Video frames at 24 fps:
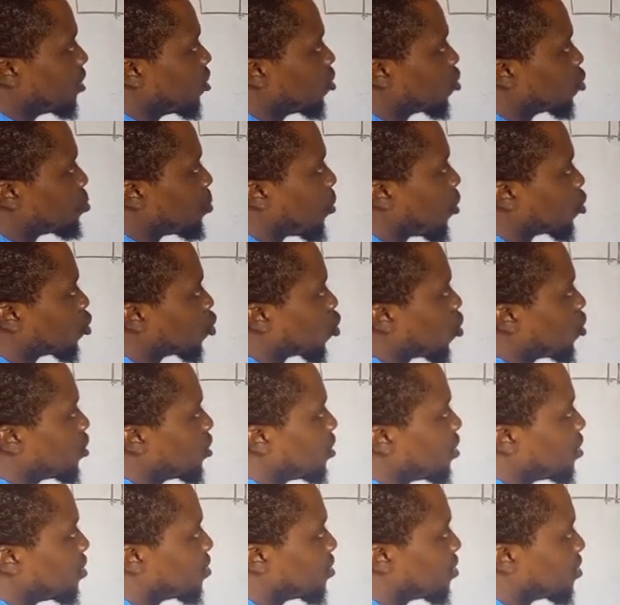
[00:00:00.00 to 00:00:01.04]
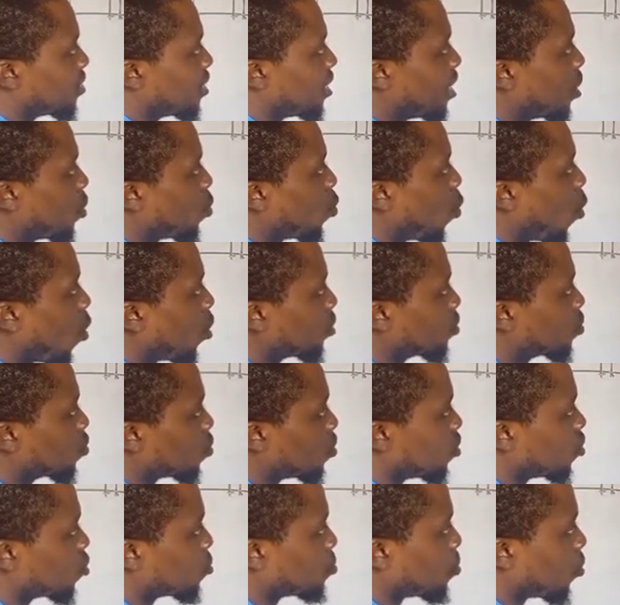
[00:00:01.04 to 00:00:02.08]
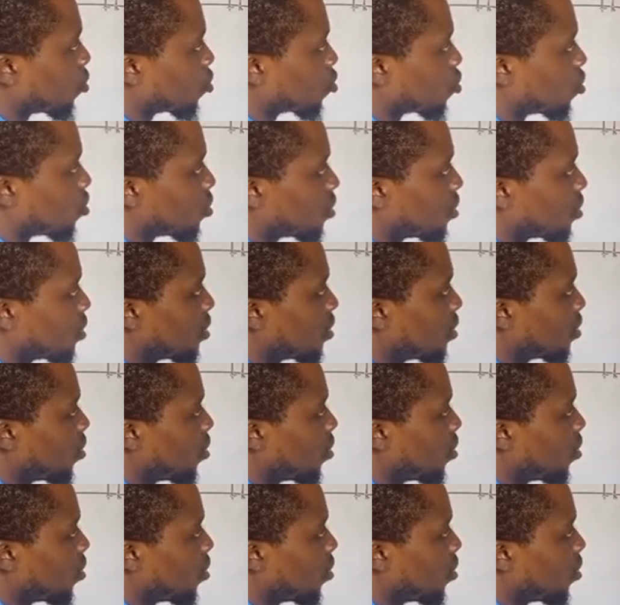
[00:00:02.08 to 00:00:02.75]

This portion is equal to this portion.